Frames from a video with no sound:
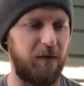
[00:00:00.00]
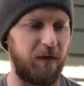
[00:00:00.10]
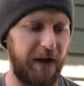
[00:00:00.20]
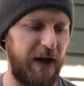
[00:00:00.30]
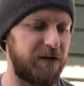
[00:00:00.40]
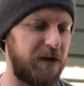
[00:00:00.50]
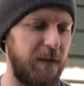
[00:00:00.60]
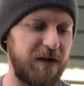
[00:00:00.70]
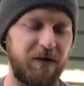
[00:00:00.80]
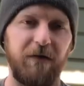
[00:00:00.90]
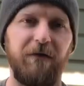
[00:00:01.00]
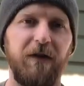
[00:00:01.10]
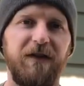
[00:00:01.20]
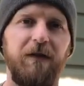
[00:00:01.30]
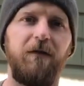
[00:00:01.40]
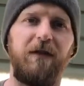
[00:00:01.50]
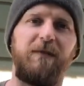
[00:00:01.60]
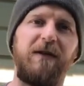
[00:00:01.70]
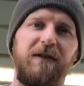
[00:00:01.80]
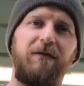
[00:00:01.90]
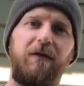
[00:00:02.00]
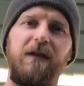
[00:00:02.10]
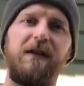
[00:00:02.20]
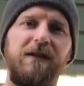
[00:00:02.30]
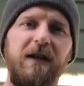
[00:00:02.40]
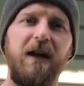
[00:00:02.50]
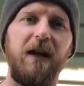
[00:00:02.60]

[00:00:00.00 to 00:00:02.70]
like actually measure your foot to, especially for these